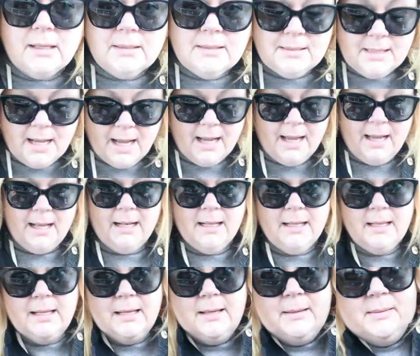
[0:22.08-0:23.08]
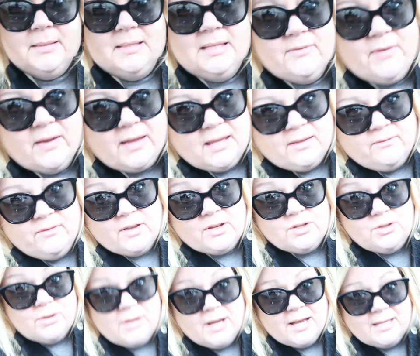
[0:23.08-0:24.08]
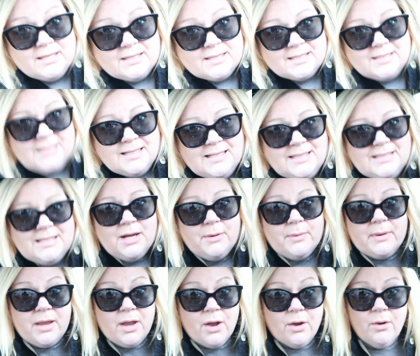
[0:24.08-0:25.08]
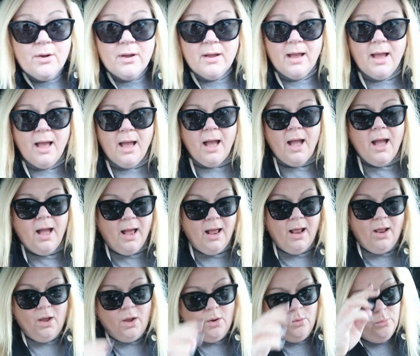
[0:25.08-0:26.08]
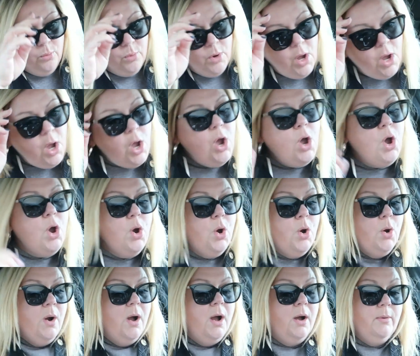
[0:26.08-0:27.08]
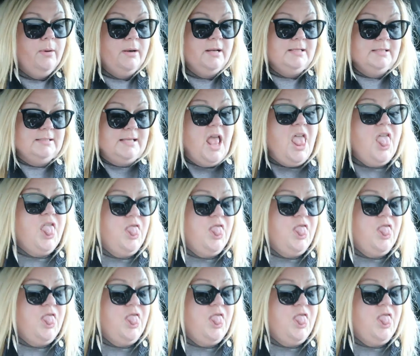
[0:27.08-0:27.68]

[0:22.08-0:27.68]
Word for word: outside. Let's see if I can fix you guys. There we go. Woo! What does it say?